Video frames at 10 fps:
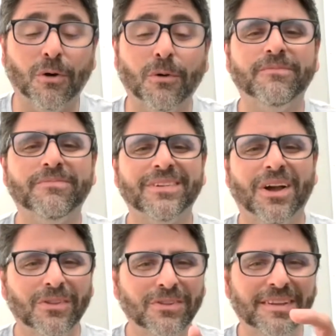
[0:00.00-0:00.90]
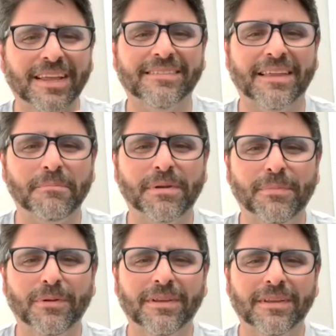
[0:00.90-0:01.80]
So until next time,
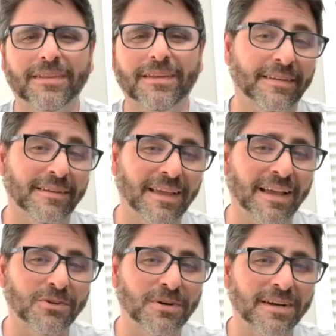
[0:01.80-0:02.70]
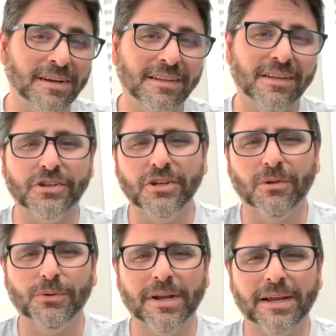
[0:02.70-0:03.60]
people, this is Hector, the
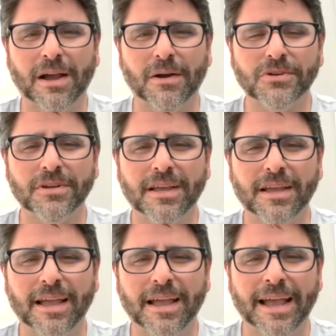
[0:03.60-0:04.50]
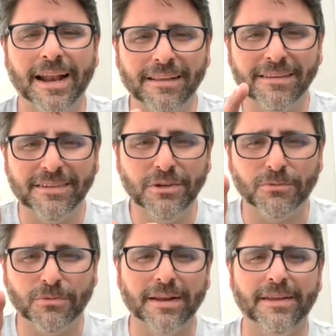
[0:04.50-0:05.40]
Shield on a Couch. And I'll see
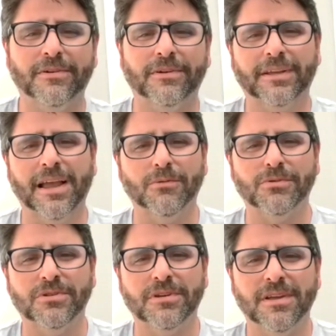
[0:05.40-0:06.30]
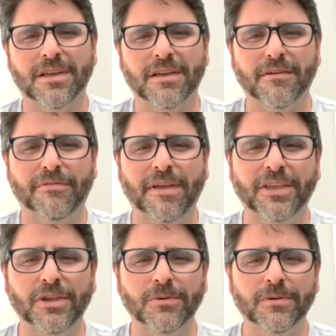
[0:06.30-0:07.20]
you right here on the couch.
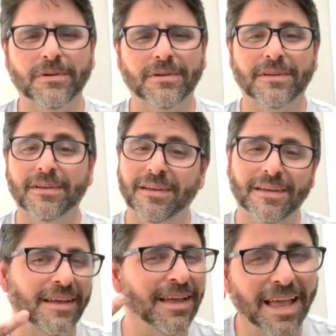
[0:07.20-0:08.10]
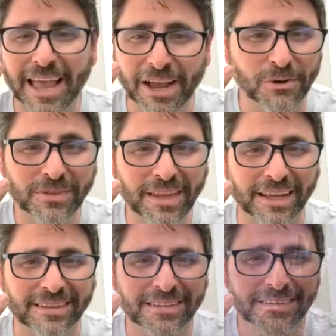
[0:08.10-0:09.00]
Thank you and good
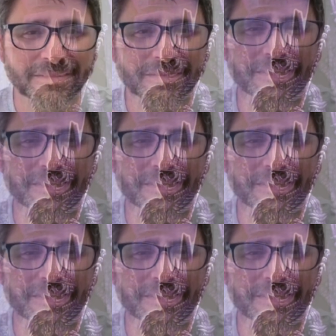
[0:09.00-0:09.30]
night.